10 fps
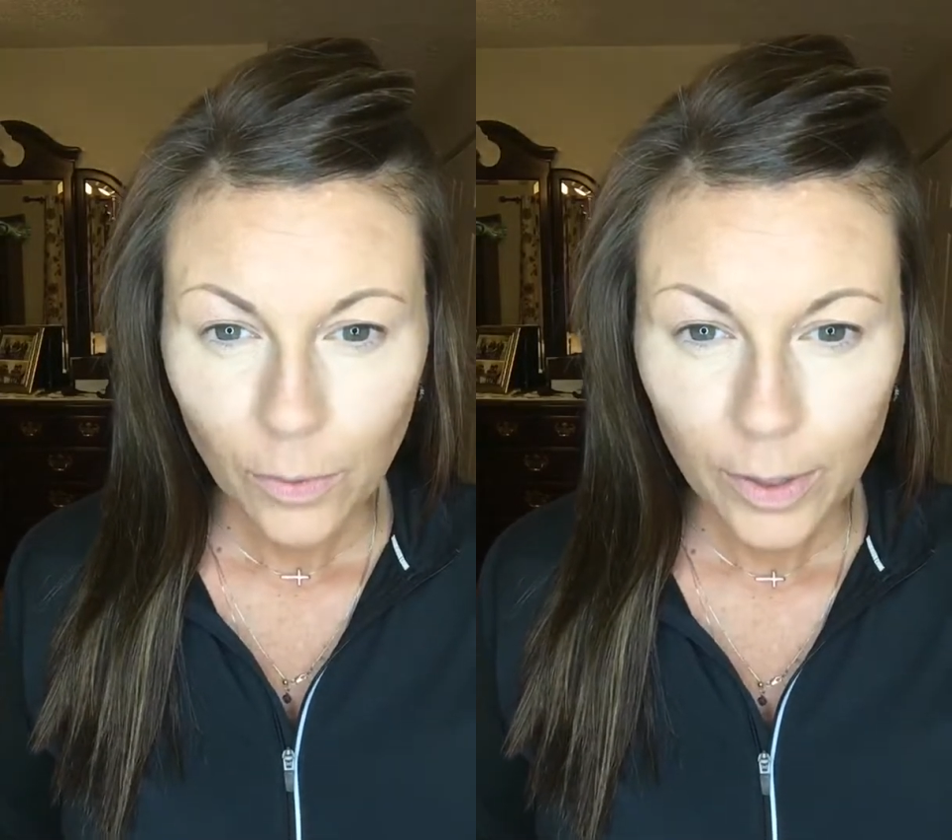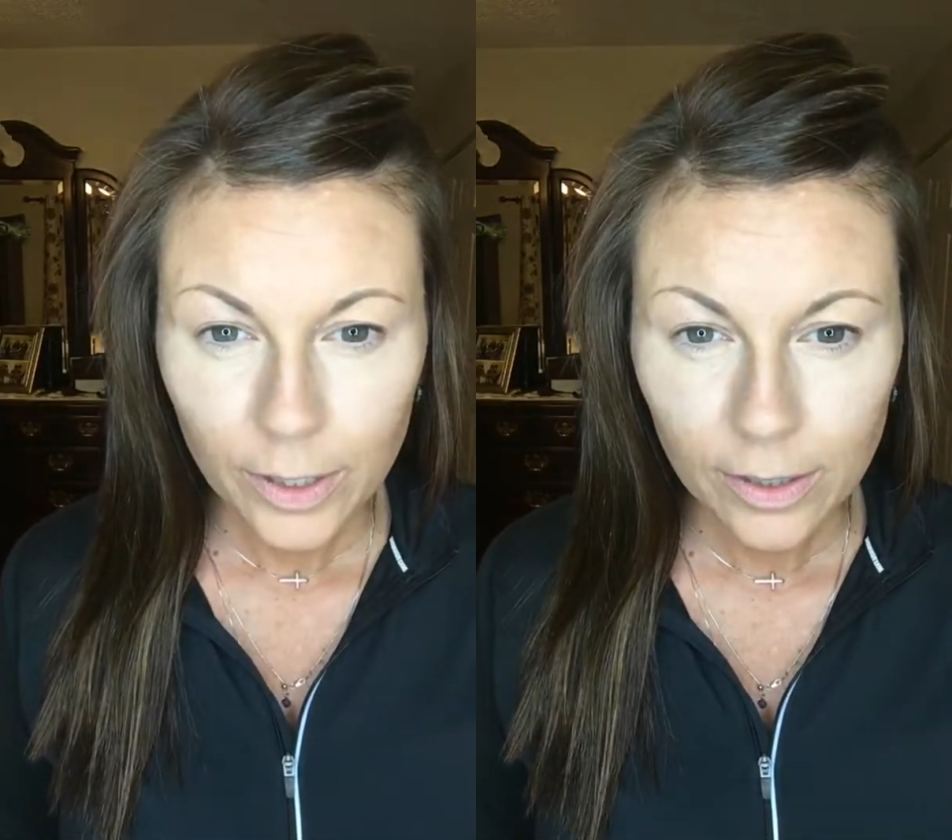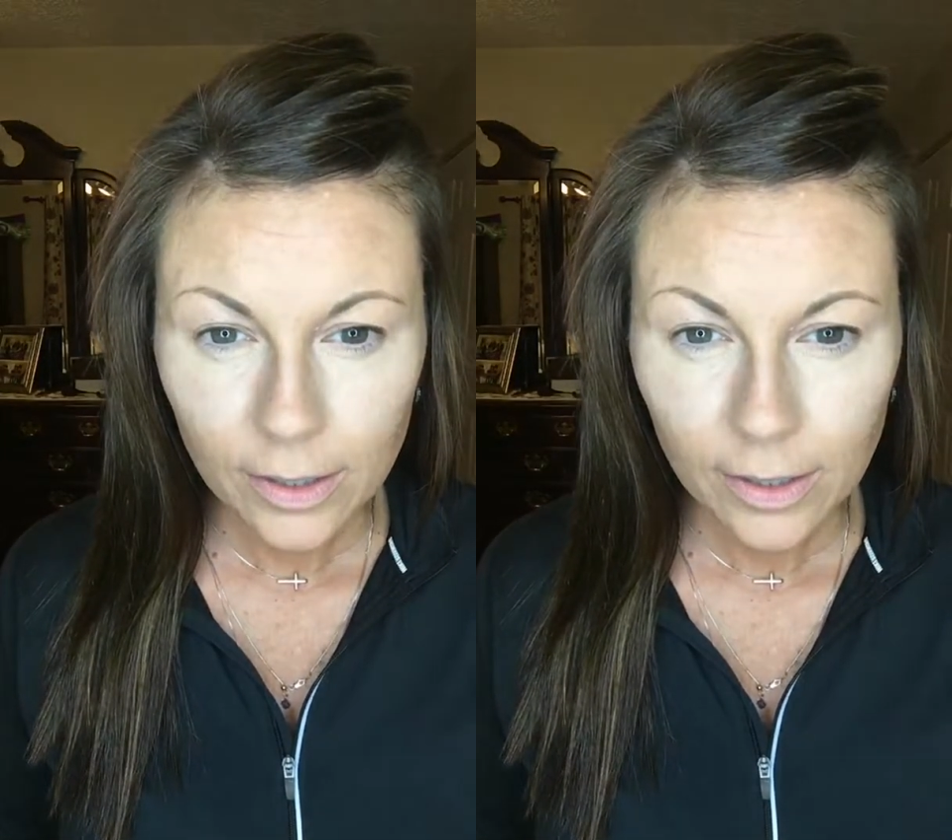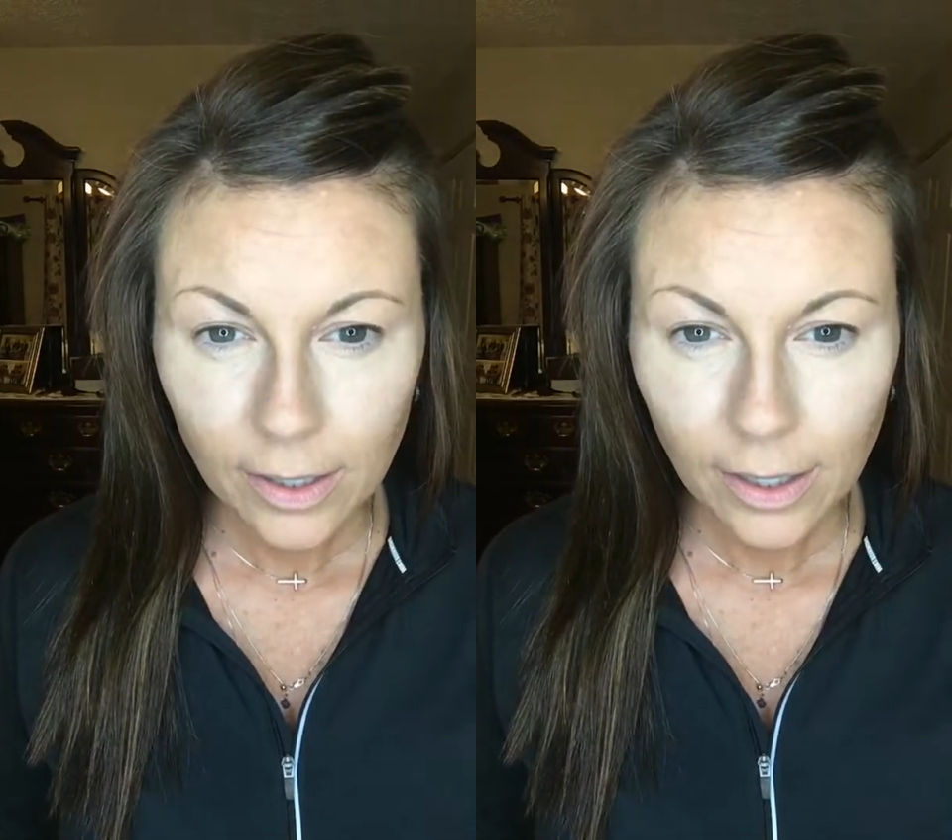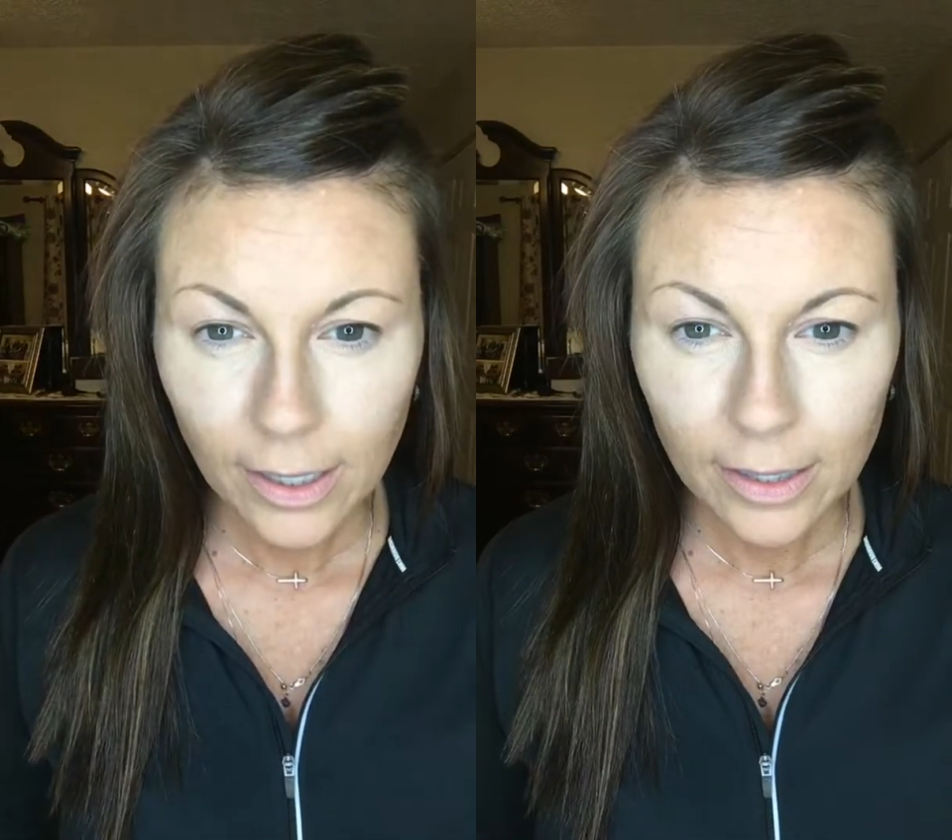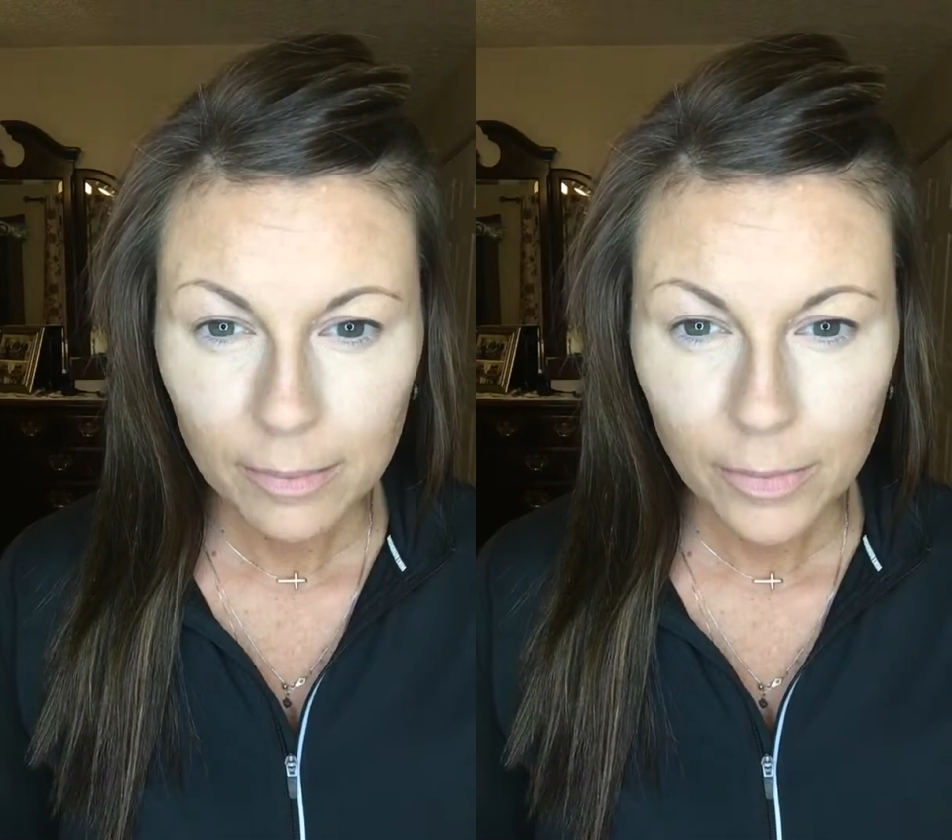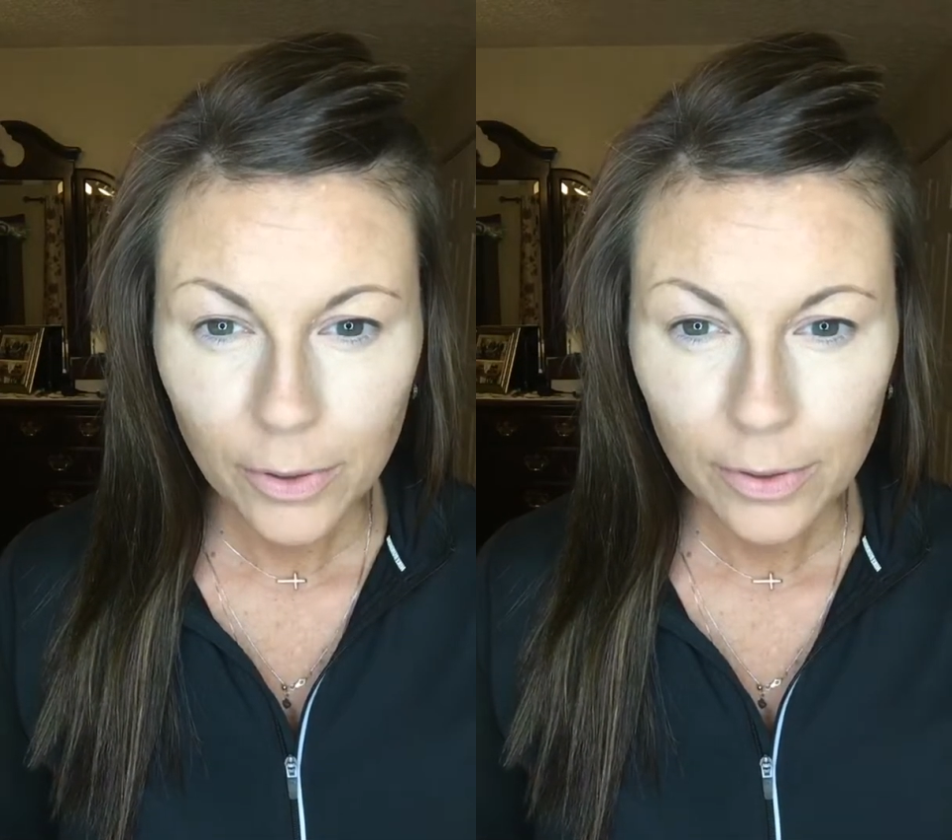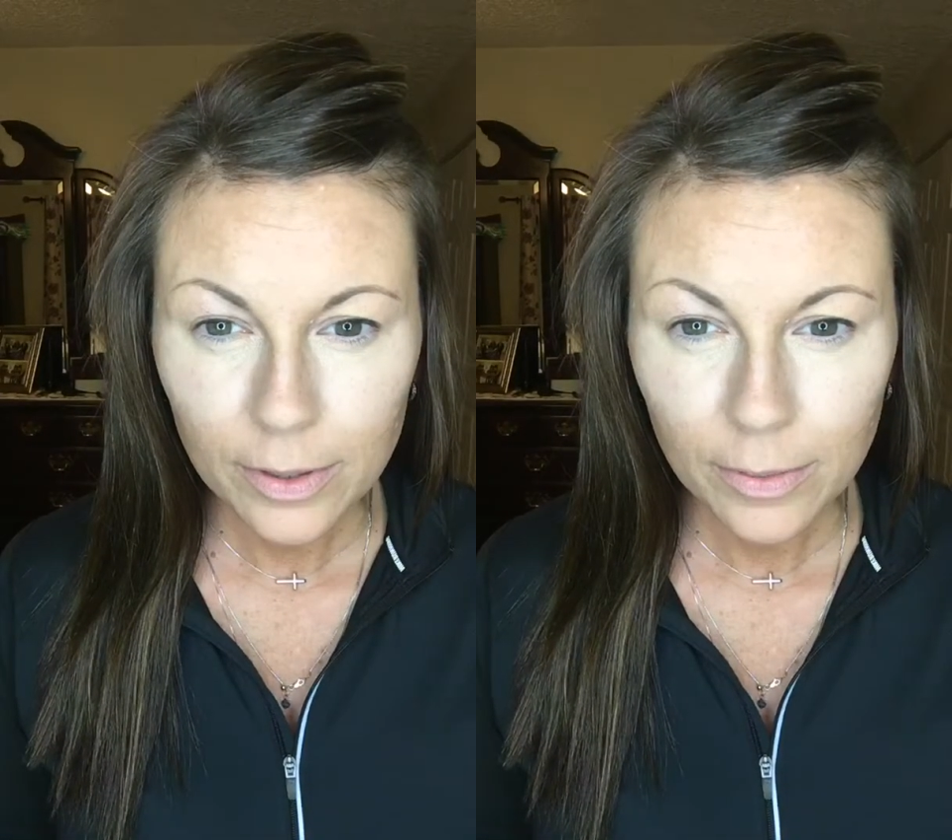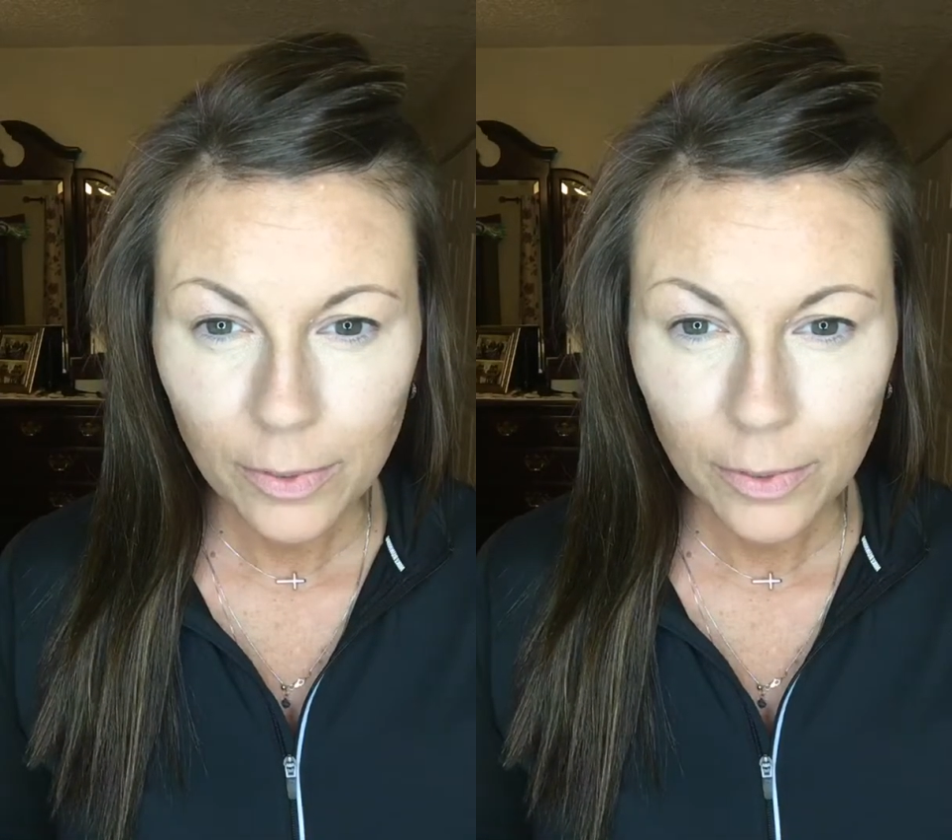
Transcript: We just got in the moon.